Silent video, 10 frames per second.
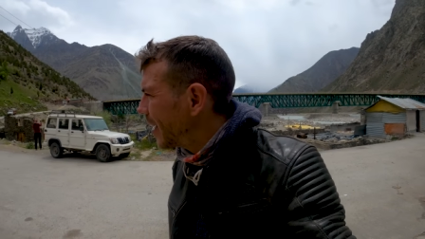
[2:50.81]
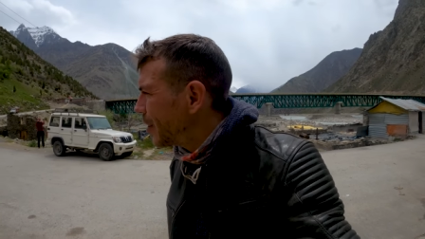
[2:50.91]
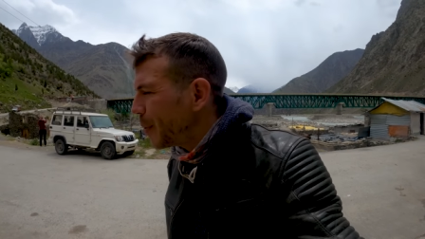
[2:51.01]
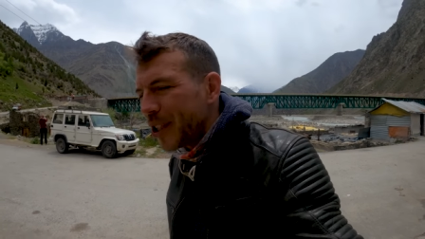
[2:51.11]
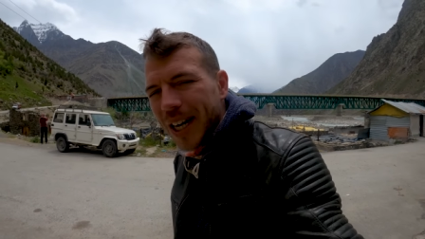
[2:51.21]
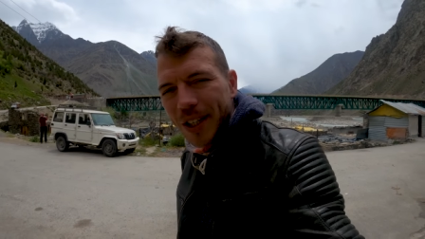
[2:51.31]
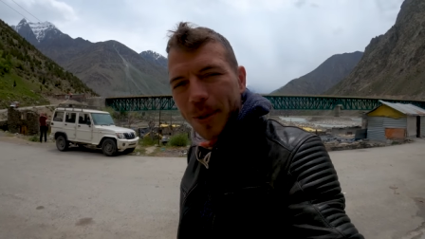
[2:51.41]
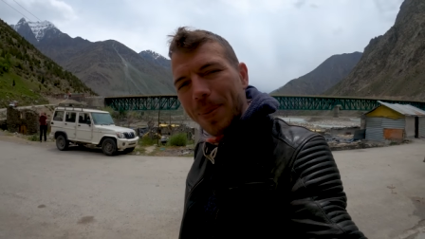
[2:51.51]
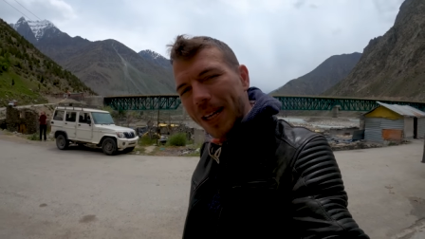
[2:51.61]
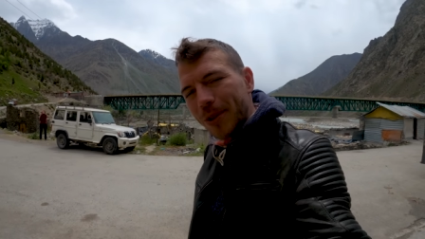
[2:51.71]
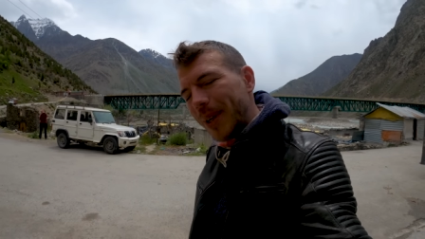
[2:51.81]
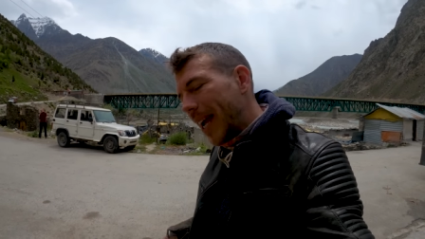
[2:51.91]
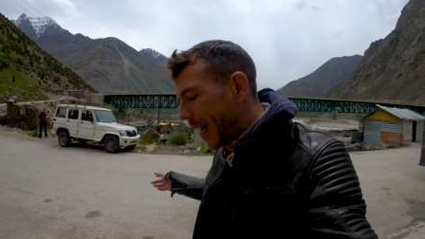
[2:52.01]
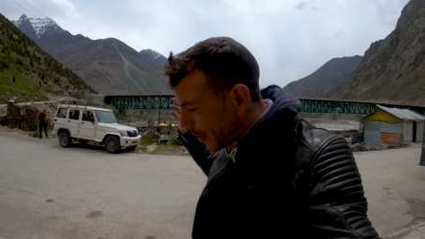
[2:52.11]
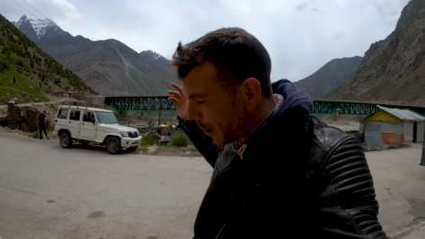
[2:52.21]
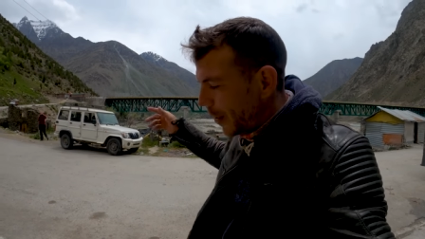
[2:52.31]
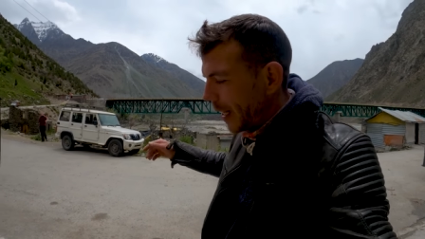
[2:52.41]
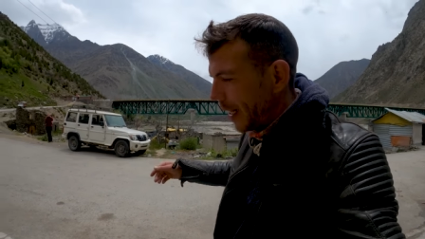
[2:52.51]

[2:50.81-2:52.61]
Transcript: Let's recharge the battery and go